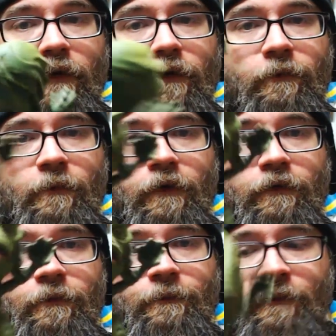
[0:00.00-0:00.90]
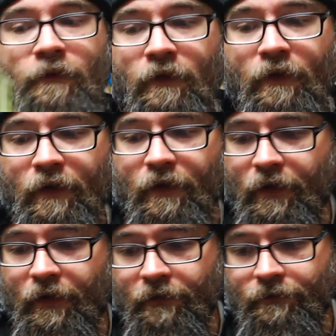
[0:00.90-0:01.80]
Awesome, awesome.
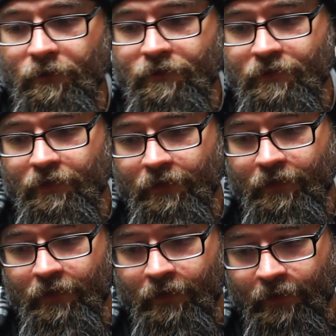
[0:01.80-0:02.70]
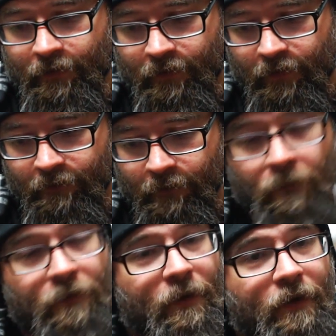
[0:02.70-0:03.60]
And unfortunately, if I
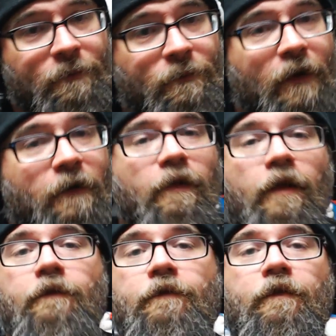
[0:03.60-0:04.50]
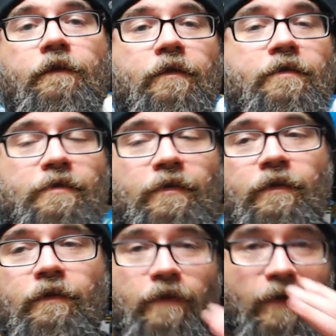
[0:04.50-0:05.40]
would have made better life
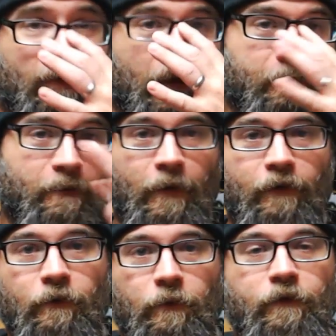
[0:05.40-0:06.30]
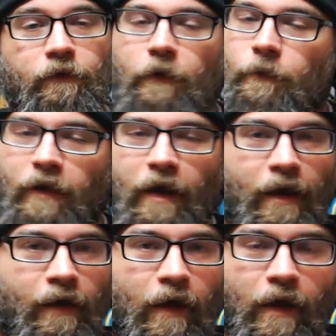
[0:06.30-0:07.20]
decisions and kept my toys, I would have had